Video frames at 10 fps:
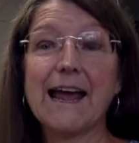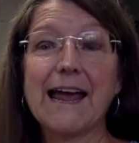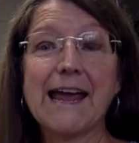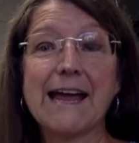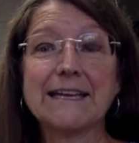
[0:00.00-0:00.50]

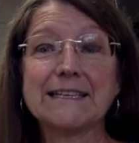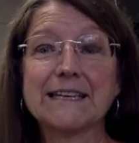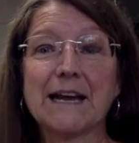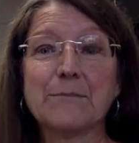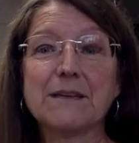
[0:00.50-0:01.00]
And
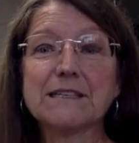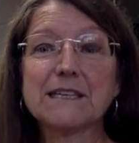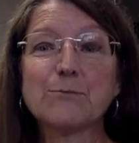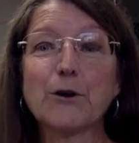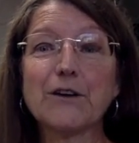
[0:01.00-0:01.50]
this
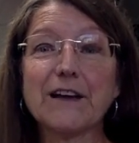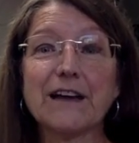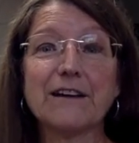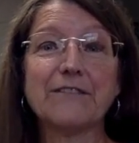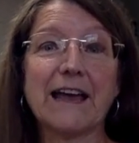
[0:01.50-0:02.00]
is more
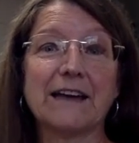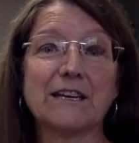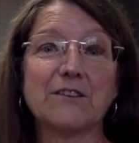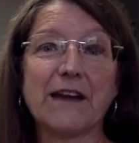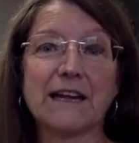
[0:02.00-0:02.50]
of an
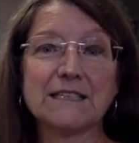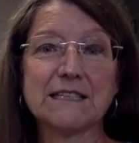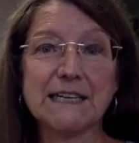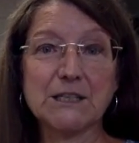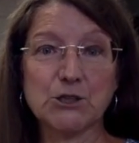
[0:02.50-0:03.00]

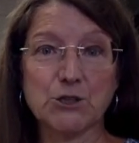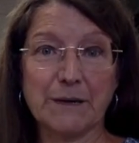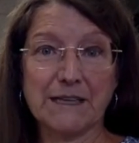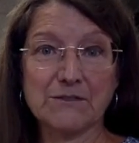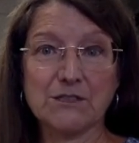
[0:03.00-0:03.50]
advanced instrument.